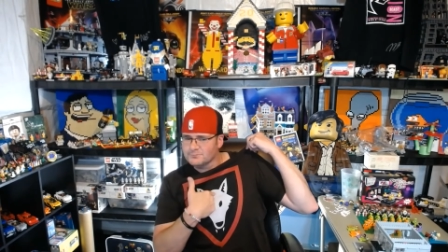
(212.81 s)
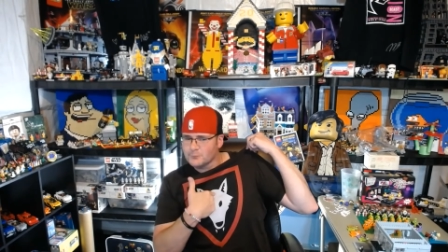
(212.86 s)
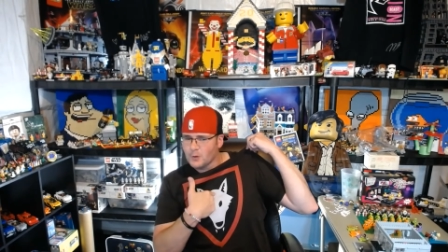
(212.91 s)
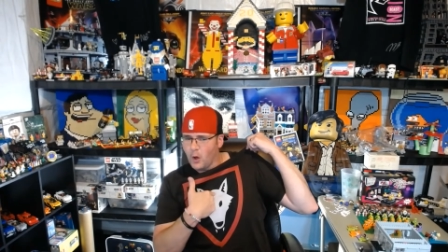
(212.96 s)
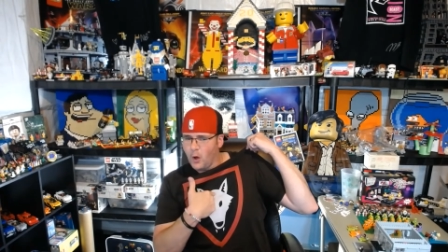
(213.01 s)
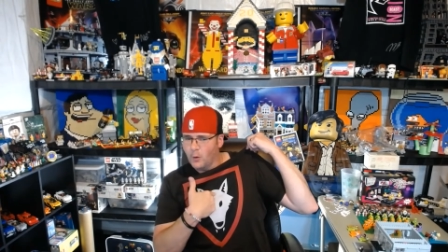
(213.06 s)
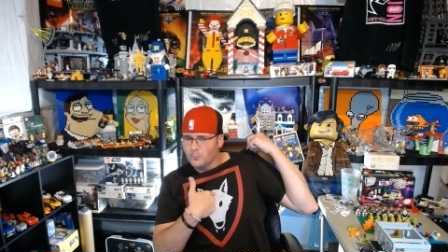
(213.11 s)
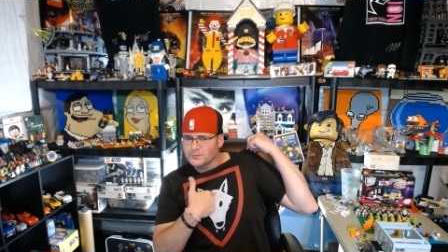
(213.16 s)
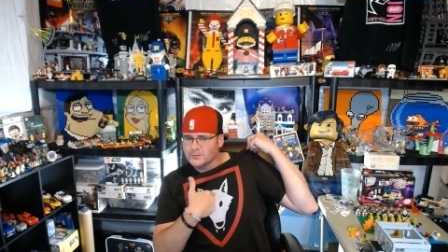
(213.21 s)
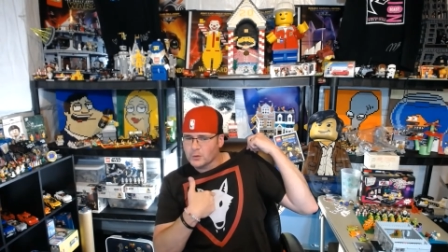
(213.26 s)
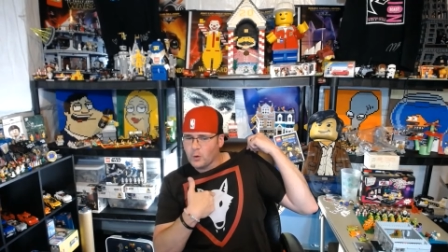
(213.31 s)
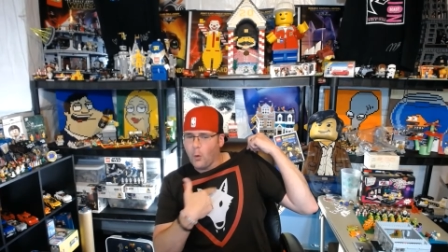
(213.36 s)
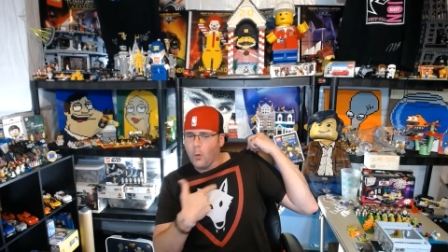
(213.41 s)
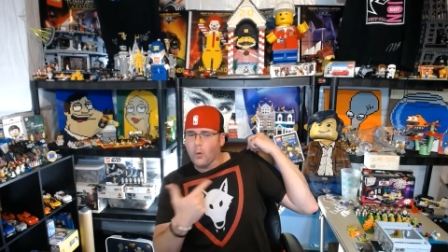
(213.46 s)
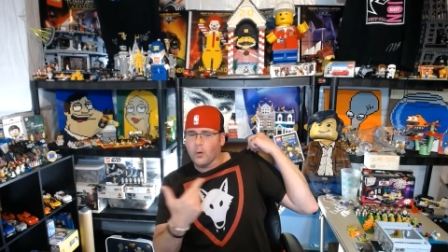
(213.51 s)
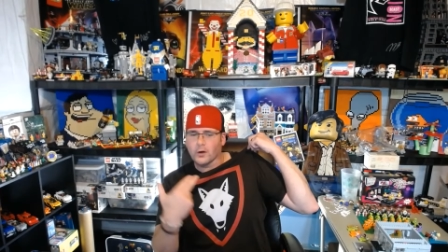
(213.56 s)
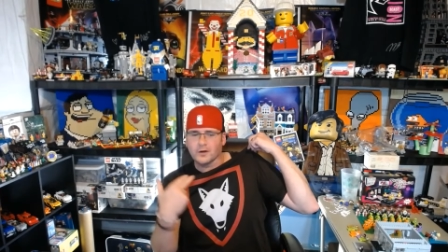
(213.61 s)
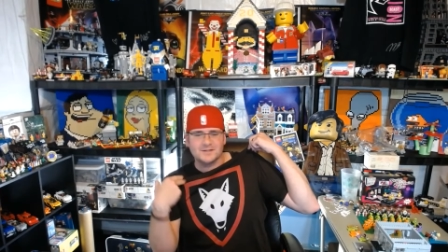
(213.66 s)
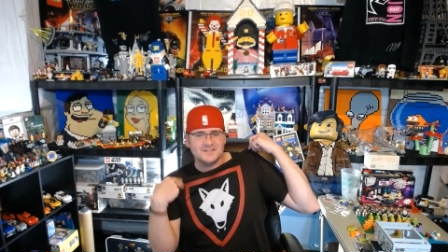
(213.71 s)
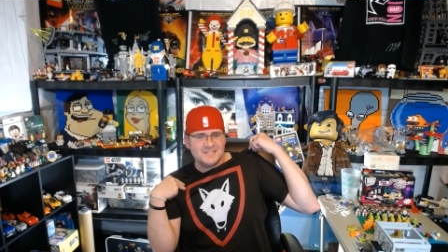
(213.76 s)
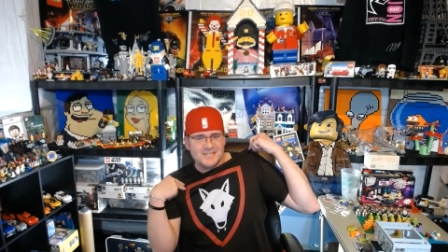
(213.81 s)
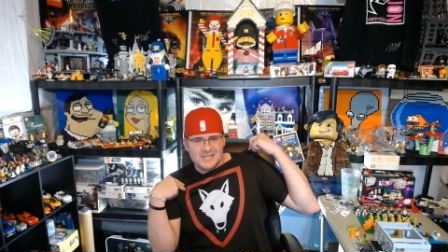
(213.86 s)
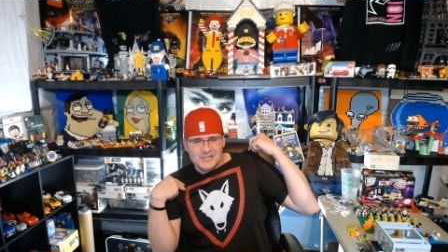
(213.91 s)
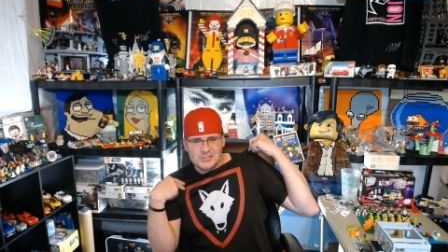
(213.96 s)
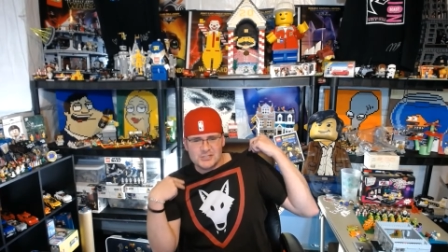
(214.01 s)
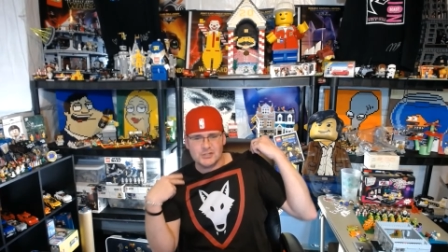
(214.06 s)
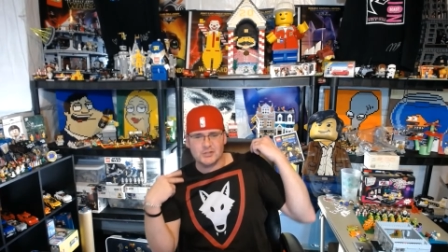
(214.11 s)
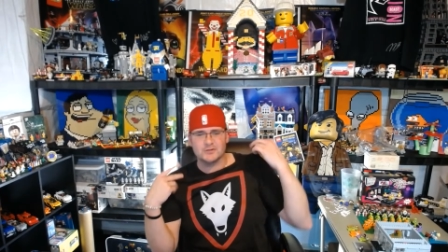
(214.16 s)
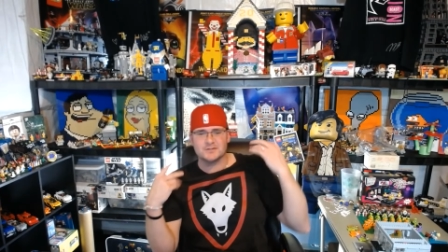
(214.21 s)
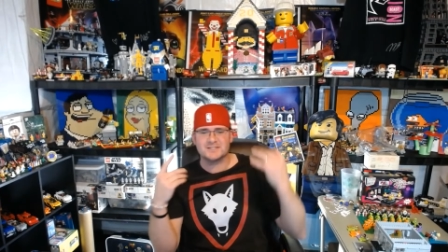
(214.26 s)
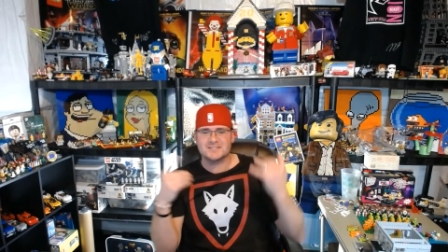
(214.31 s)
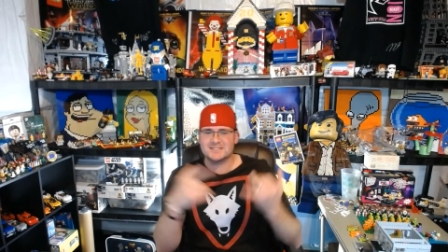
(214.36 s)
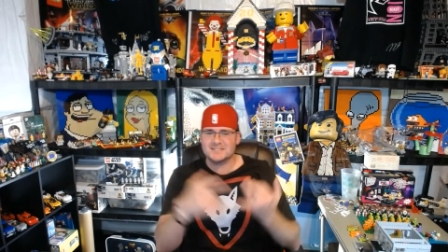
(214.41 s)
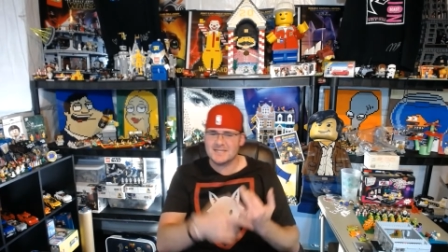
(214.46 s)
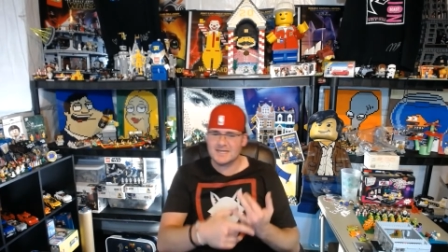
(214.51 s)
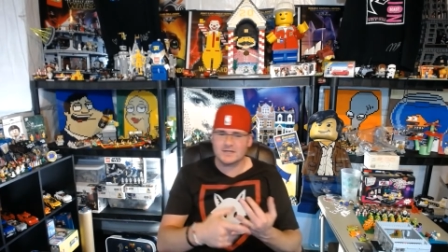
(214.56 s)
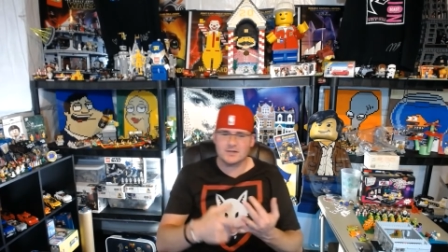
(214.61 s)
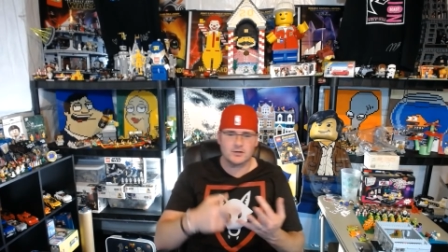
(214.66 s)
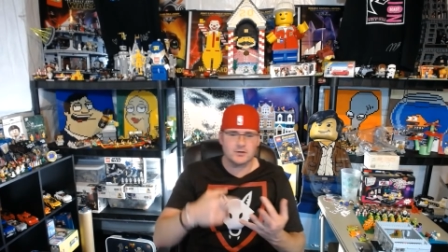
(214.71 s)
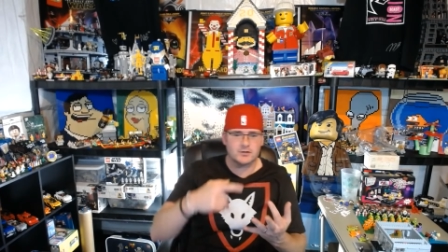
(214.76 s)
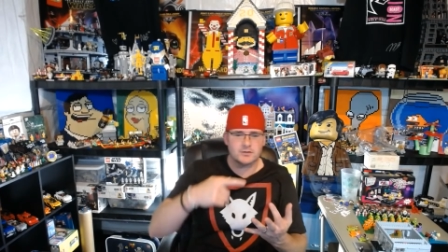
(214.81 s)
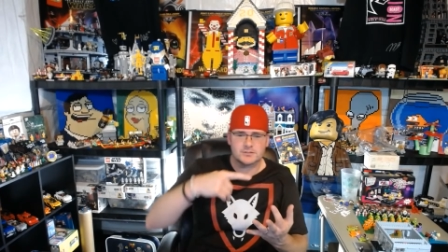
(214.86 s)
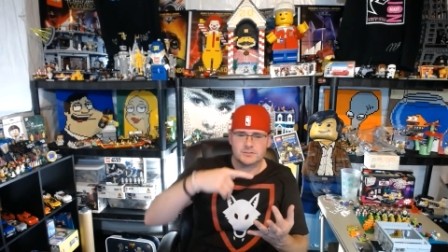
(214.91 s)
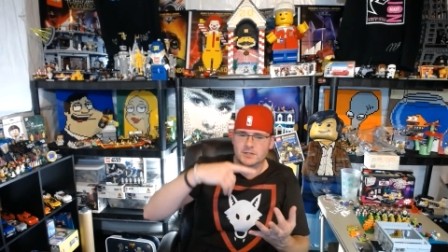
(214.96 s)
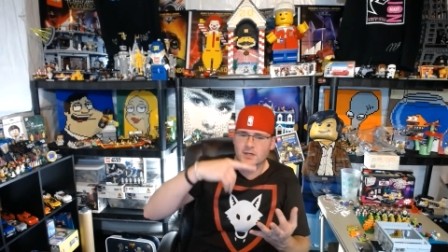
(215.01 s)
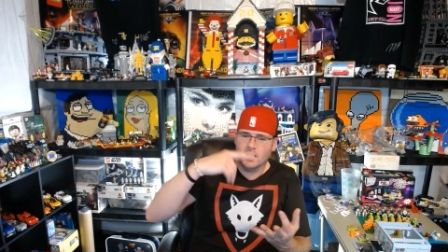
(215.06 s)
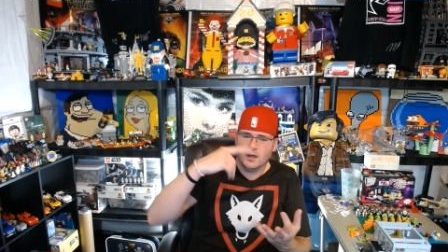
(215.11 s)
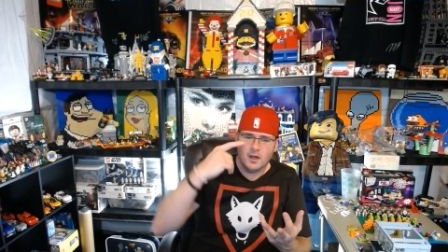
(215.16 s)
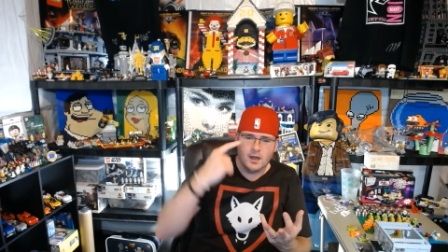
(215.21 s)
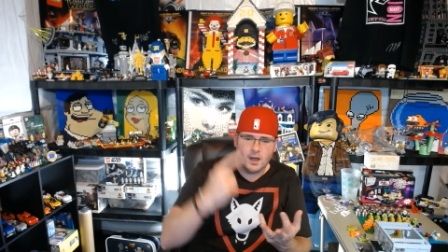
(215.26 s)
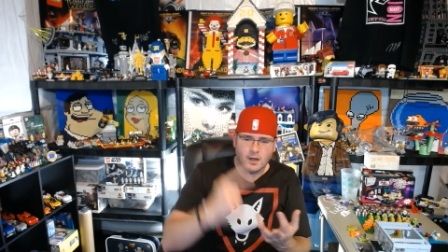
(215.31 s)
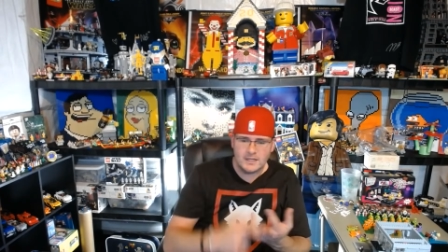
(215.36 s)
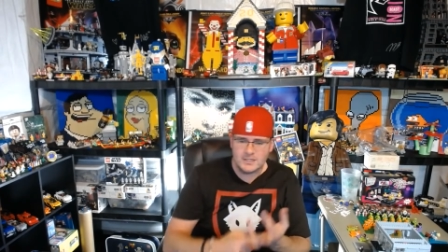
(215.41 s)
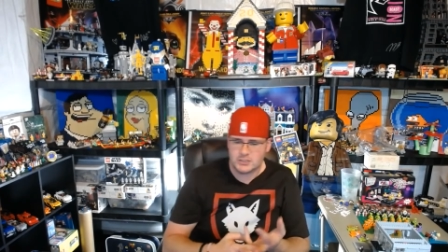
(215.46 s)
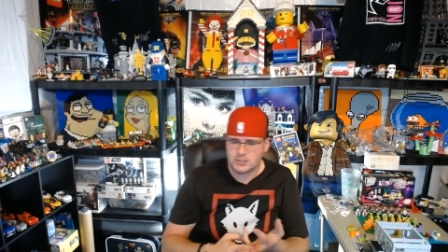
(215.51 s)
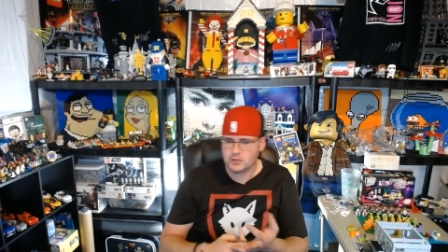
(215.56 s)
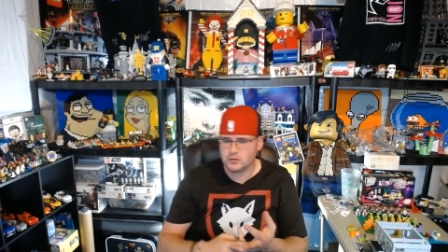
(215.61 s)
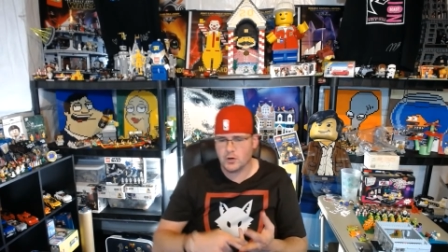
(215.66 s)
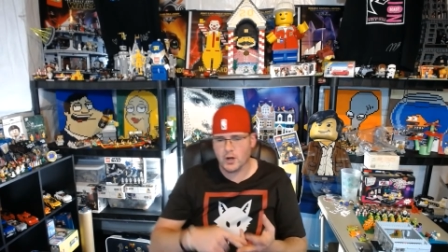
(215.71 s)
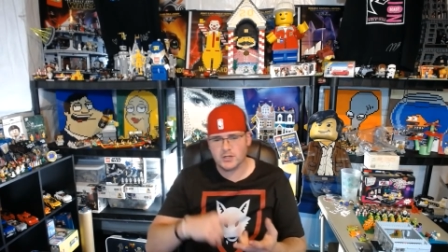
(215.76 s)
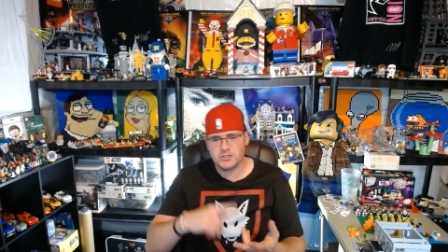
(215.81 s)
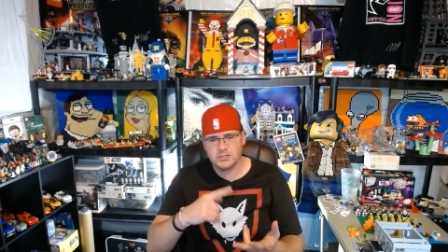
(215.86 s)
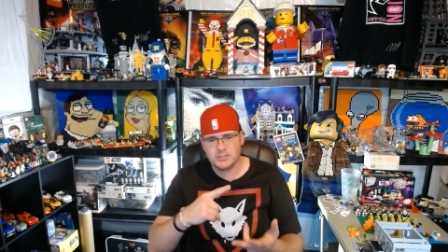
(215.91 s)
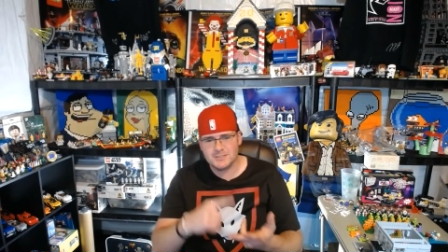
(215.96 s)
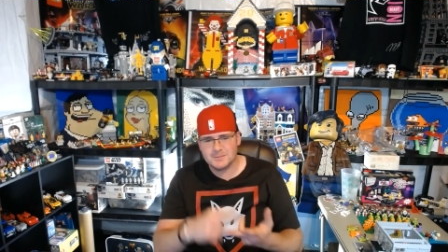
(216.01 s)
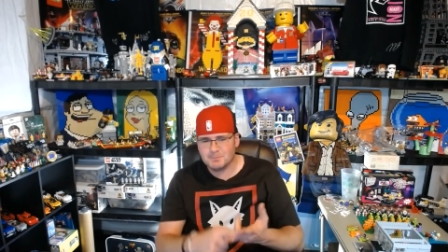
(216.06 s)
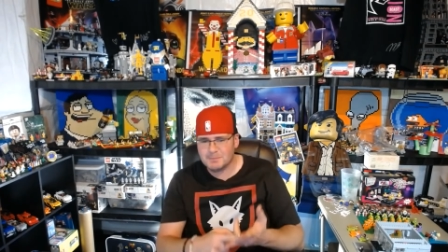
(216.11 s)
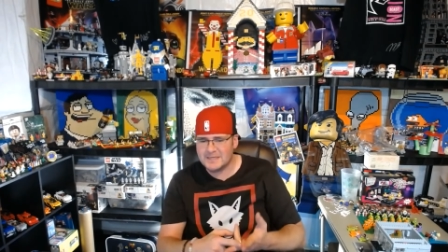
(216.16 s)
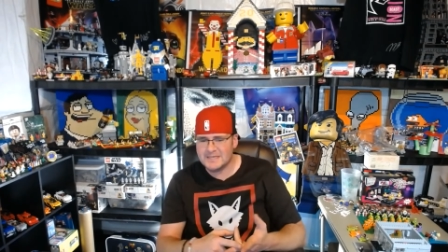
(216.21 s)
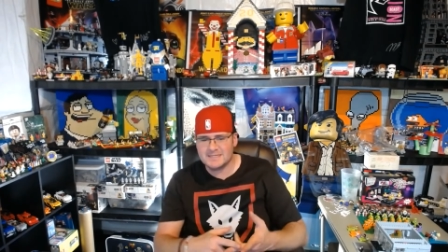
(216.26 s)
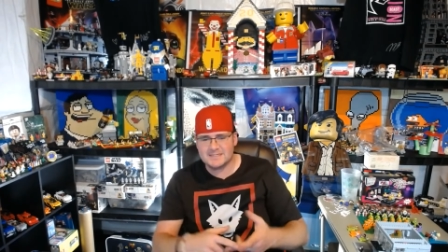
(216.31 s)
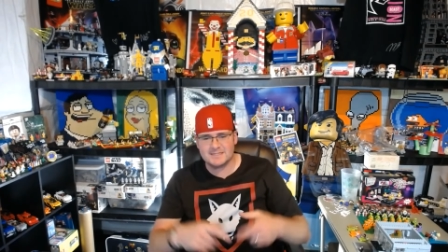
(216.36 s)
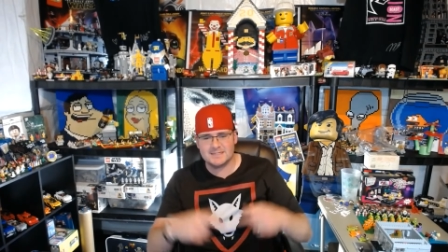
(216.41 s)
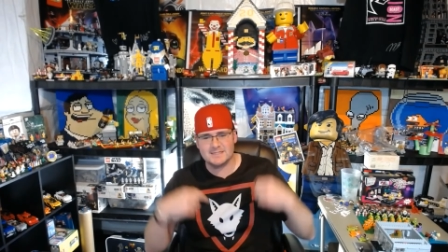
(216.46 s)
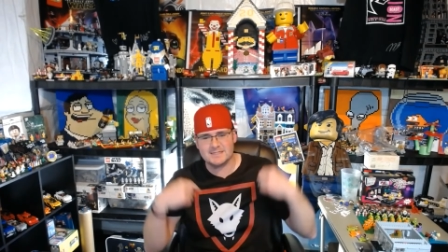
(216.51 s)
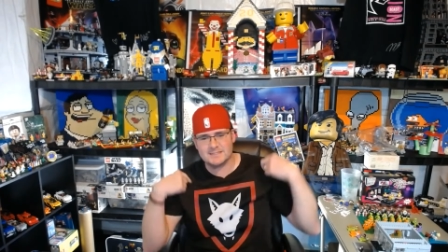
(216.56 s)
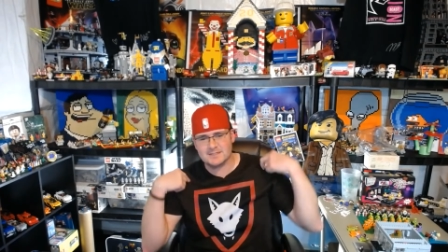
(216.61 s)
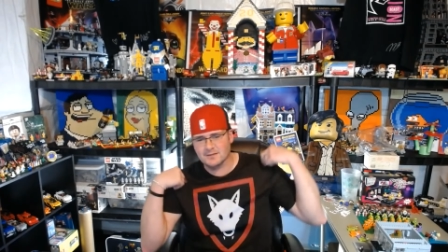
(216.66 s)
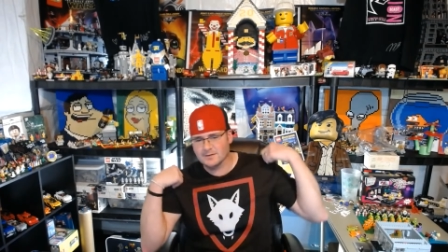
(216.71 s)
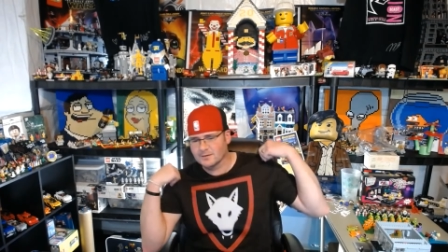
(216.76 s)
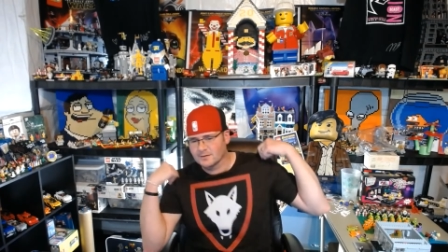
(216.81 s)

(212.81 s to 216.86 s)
Home decor, T-shirts, stickers, instructions, pieces.